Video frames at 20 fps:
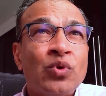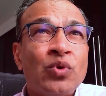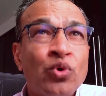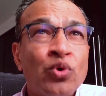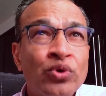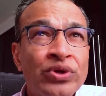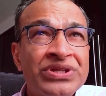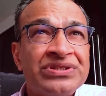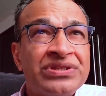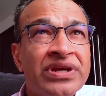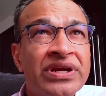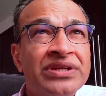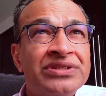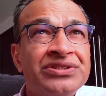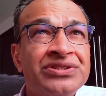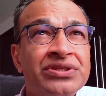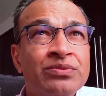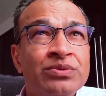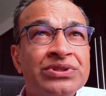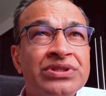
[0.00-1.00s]
Origin
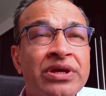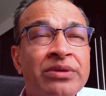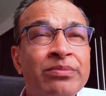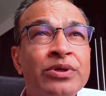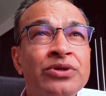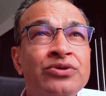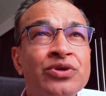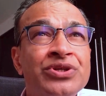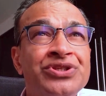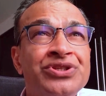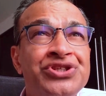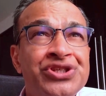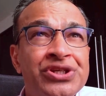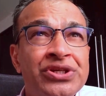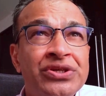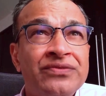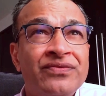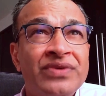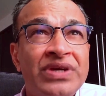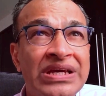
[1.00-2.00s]
Energy was able to
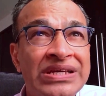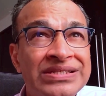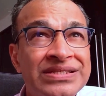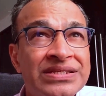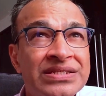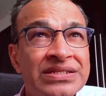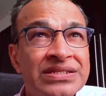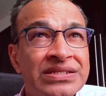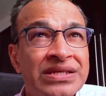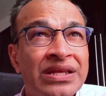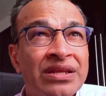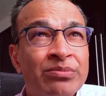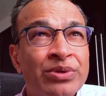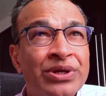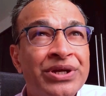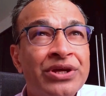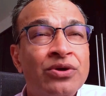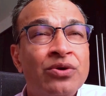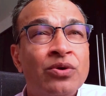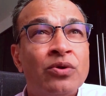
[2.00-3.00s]
achieve its
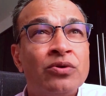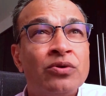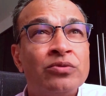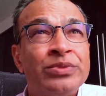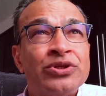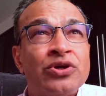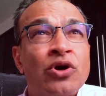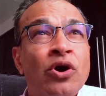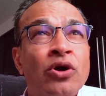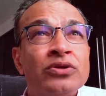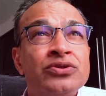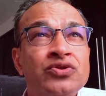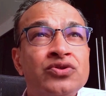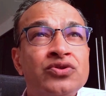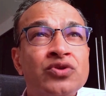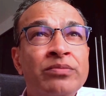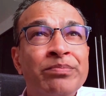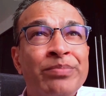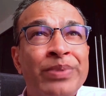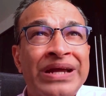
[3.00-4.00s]
sustainability goal, but
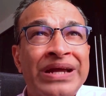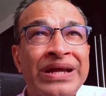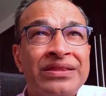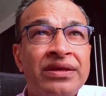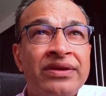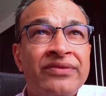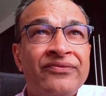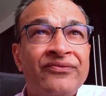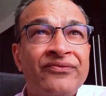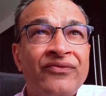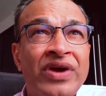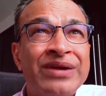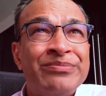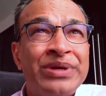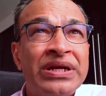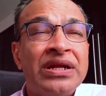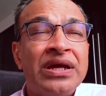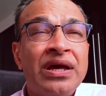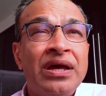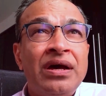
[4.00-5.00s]
also impact the
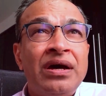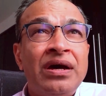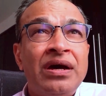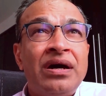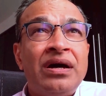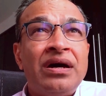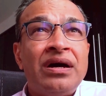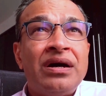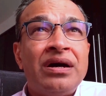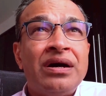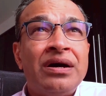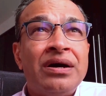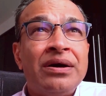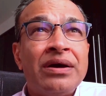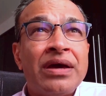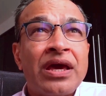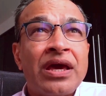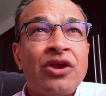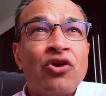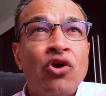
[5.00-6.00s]
environment
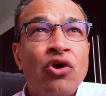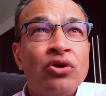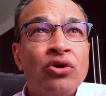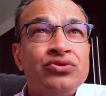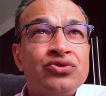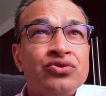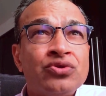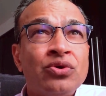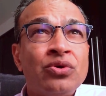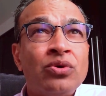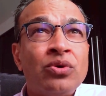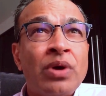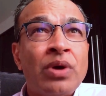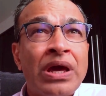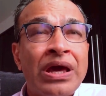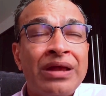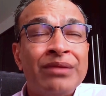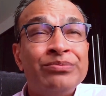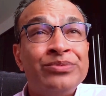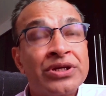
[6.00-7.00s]
and also
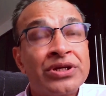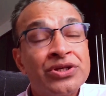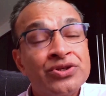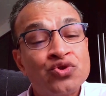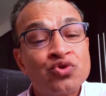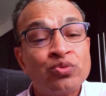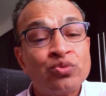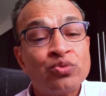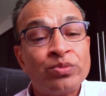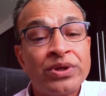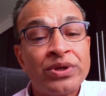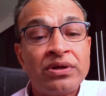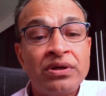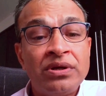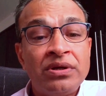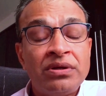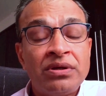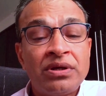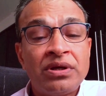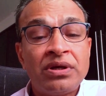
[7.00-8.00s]
help the consumer
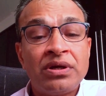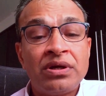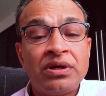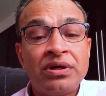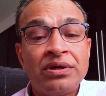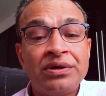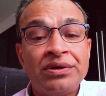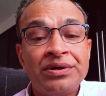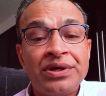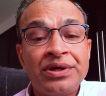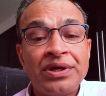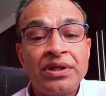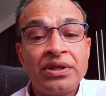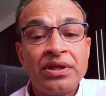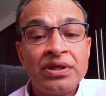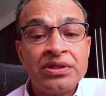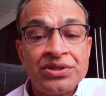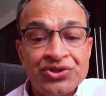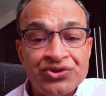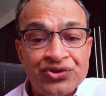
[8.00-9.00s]

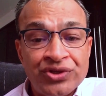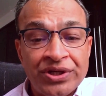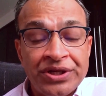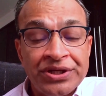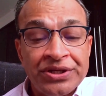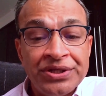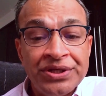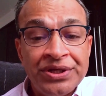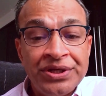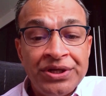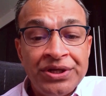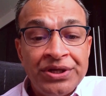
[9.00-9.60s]
in this journey.